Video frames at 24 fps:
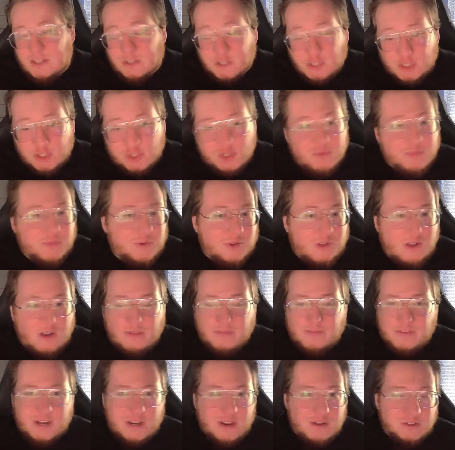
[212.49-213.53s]
They're super
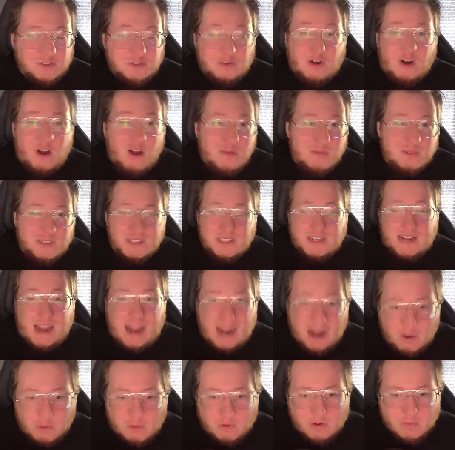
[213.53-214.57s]
long videos. They're almost an
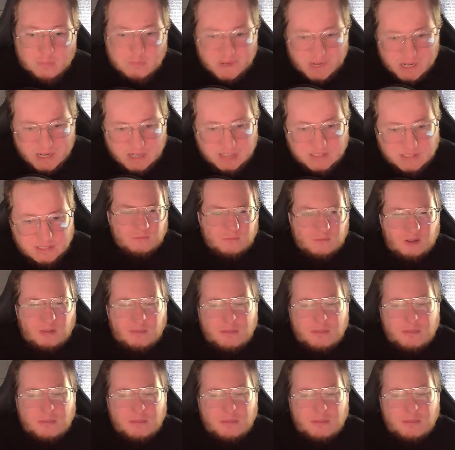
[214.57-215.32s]
hour a piece,